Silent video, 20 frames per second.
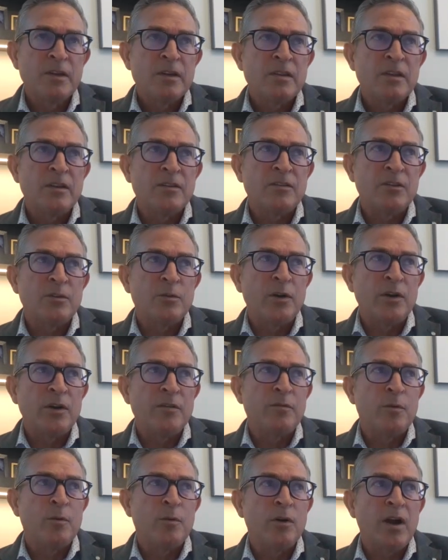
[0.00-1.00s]
That's a
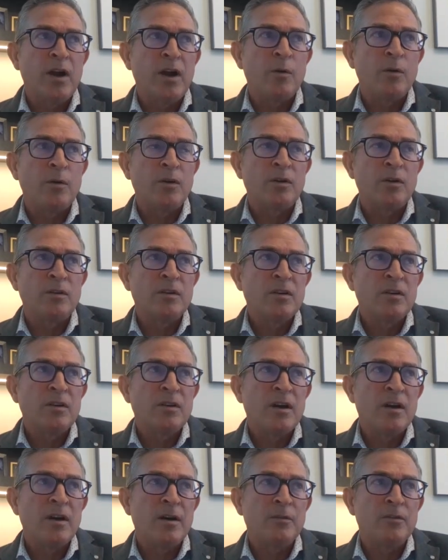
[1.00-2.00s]
24-hour,
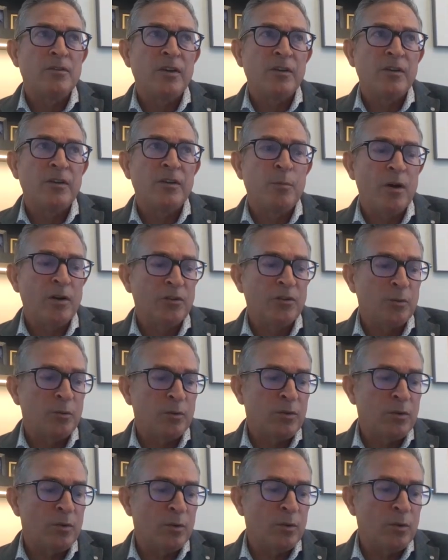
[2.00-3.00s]

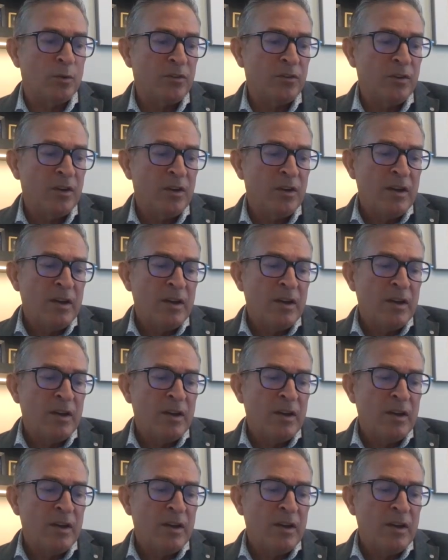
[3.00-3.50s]
6-module course,